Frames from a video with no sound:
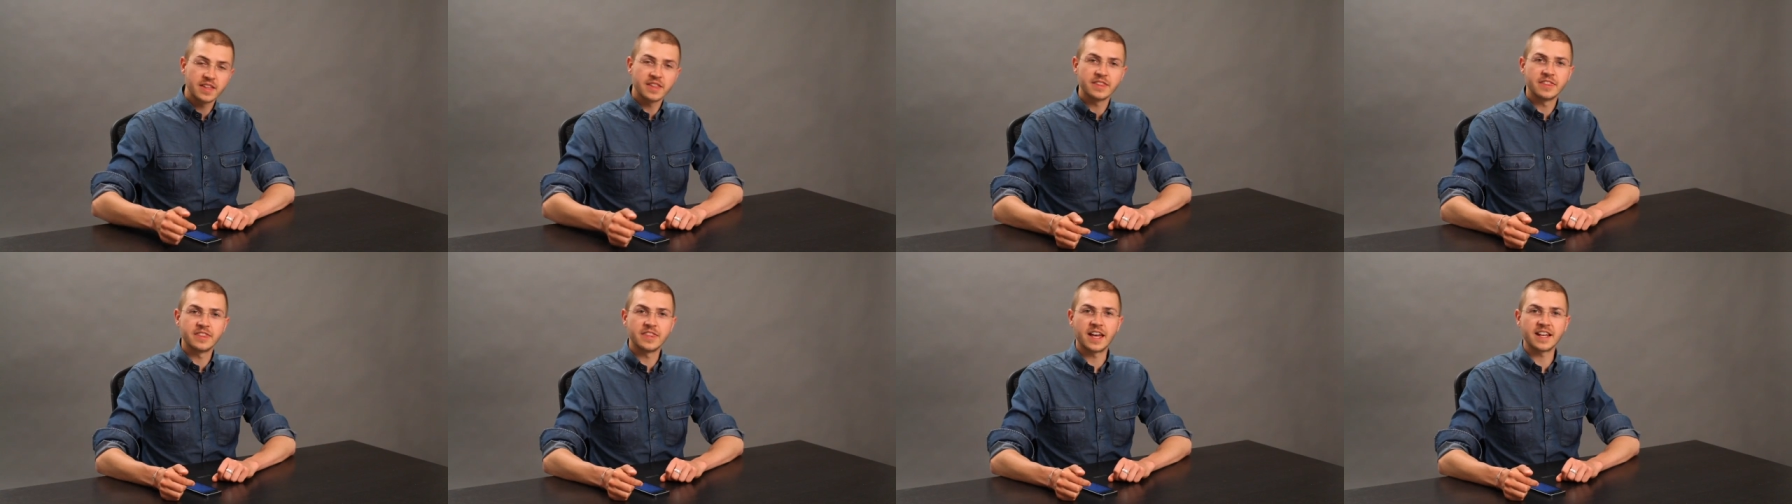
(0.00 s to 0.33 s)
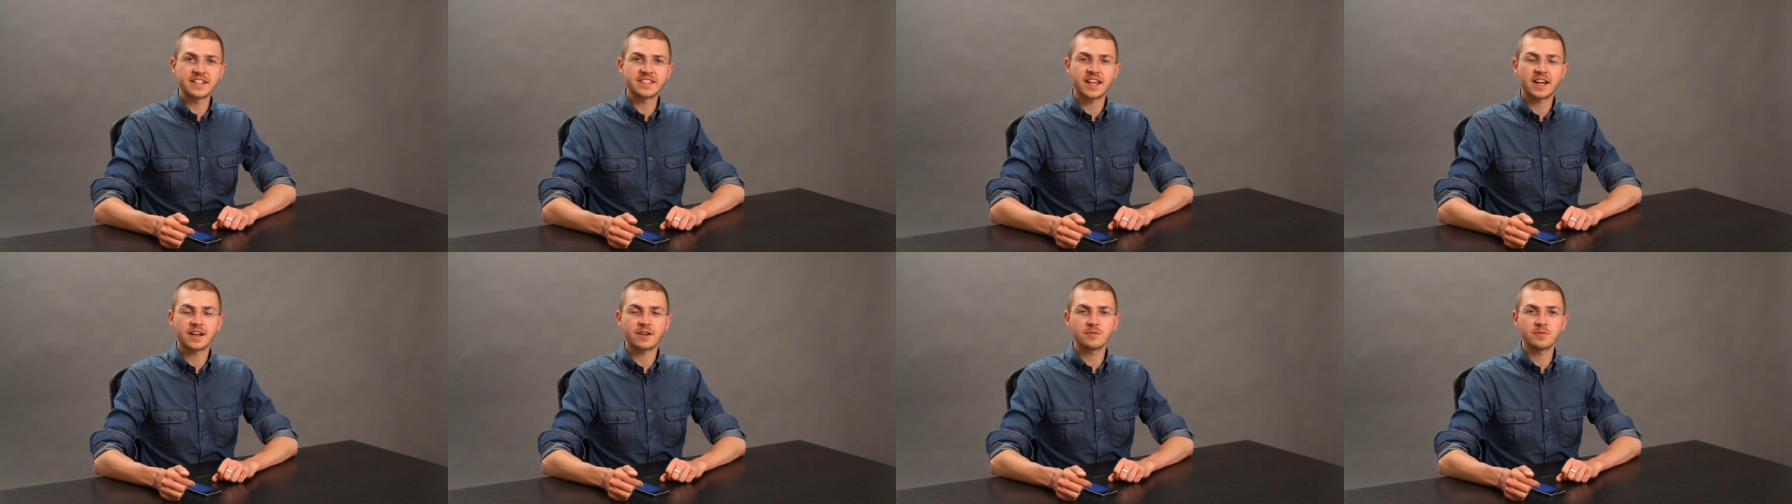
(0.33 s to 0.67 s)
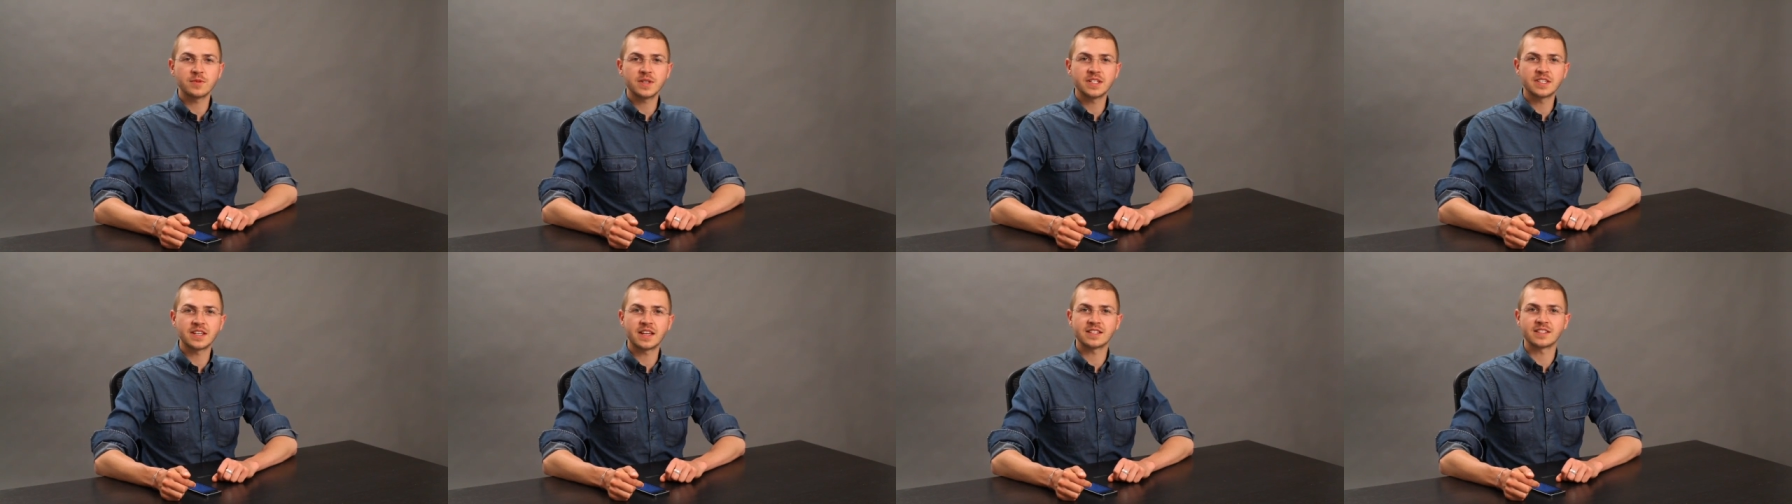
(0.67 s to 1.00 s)
That's how to
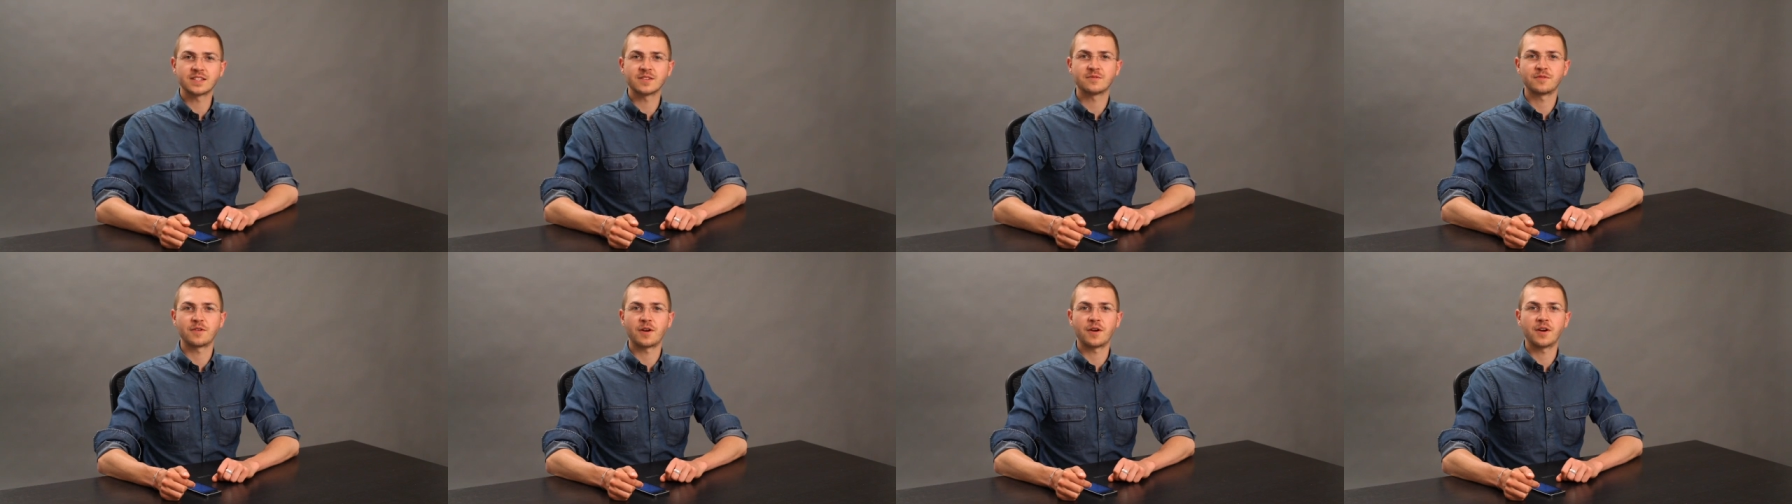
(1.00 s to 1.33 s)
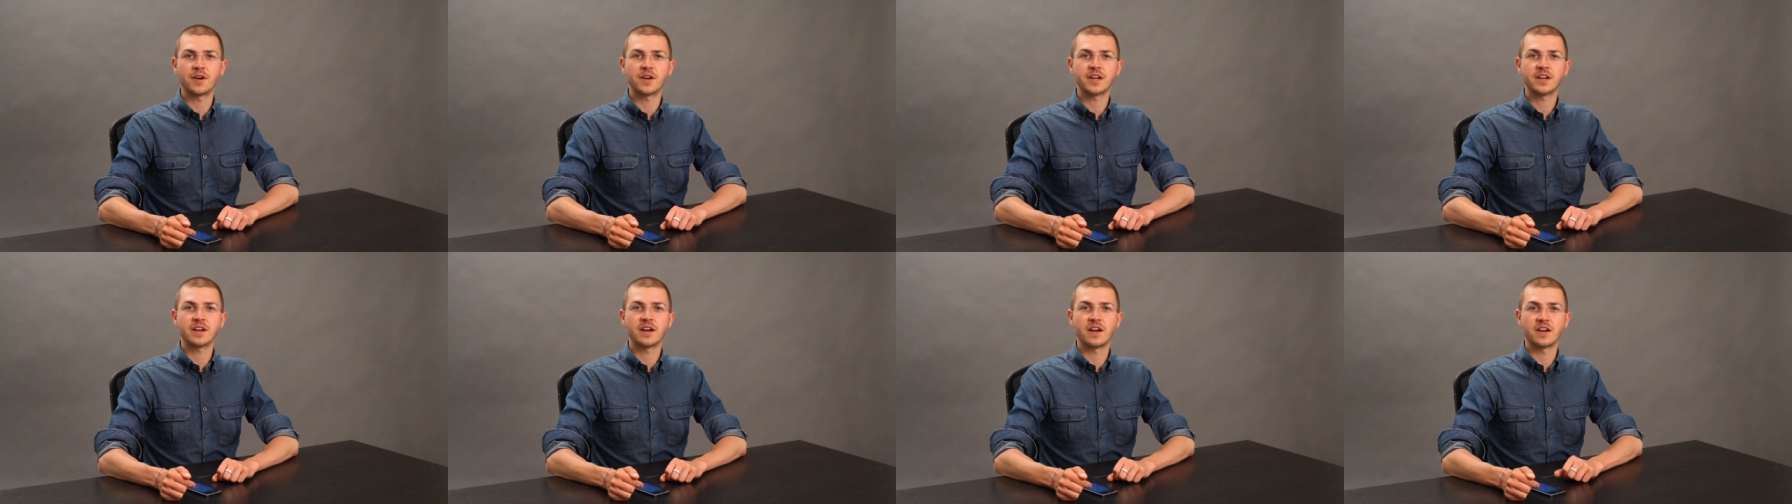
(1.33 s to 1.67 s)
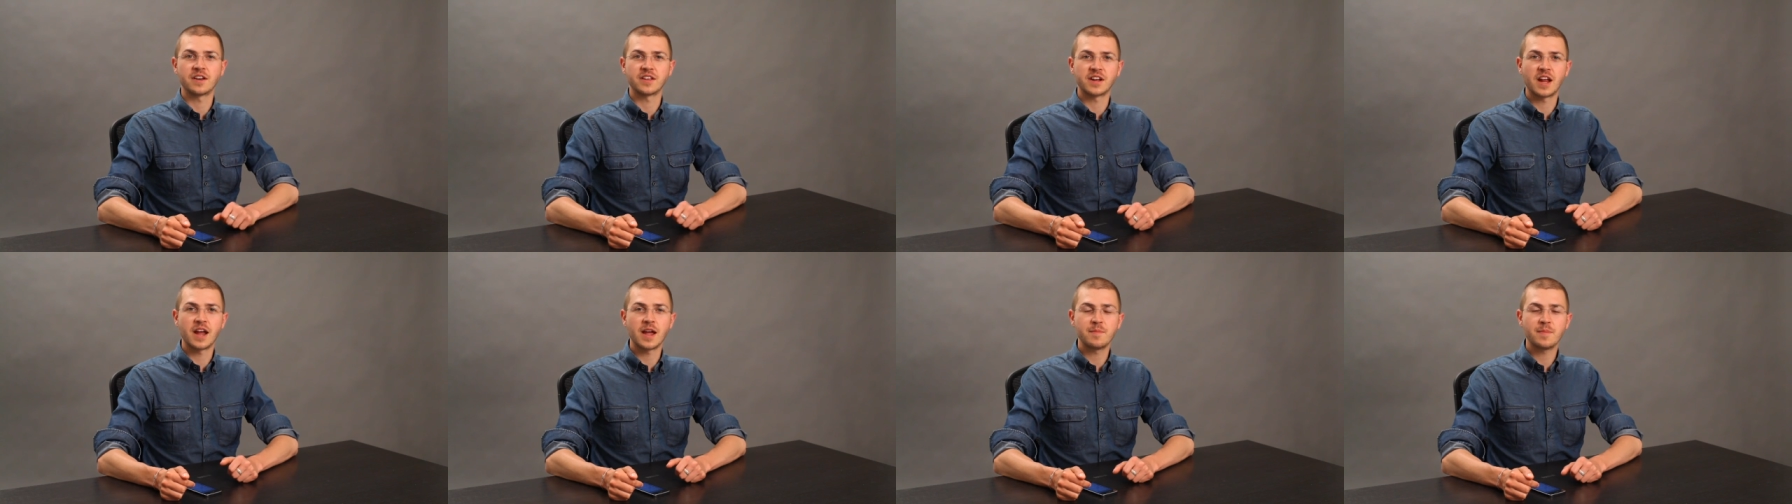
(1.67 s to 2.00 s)
reset Safari on
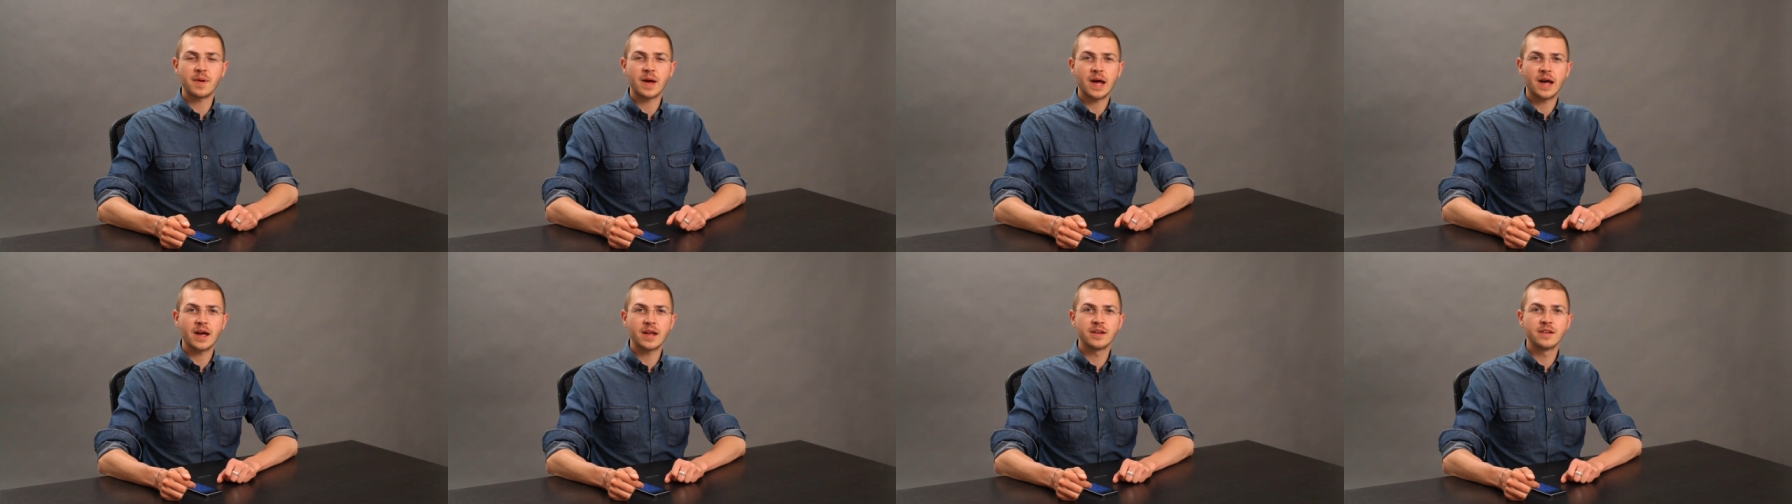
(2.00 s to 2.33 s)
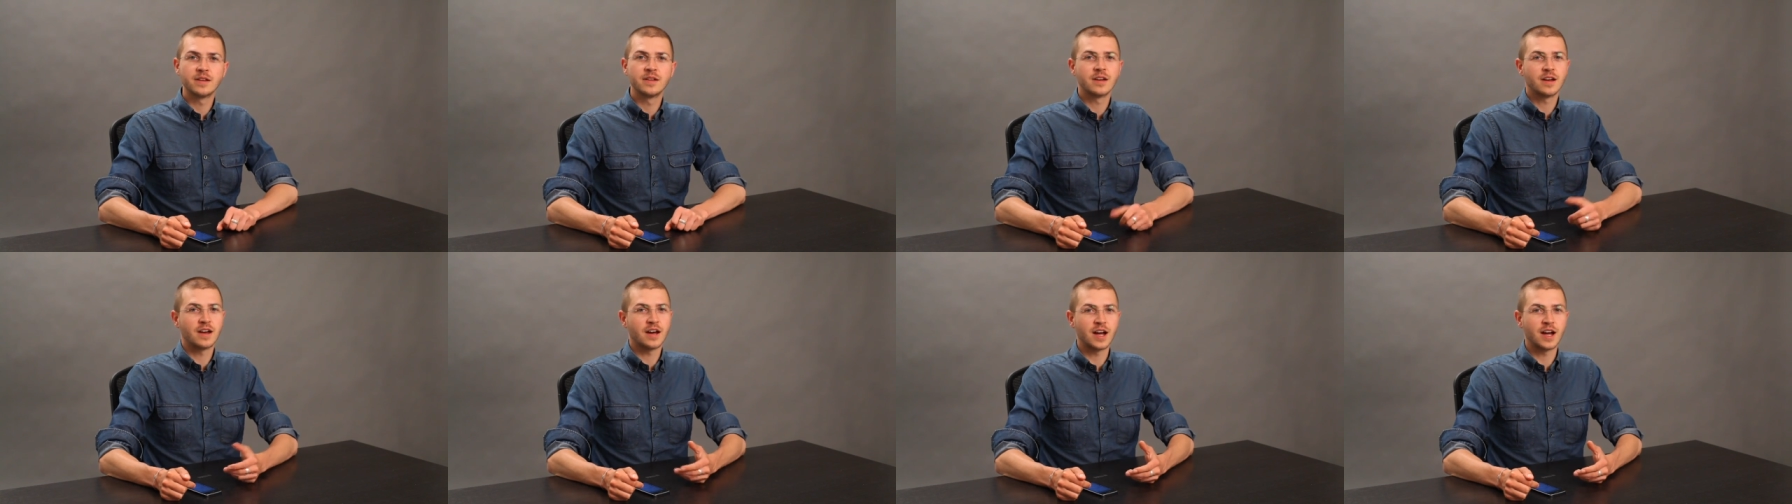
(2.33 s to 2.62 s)
an iPod,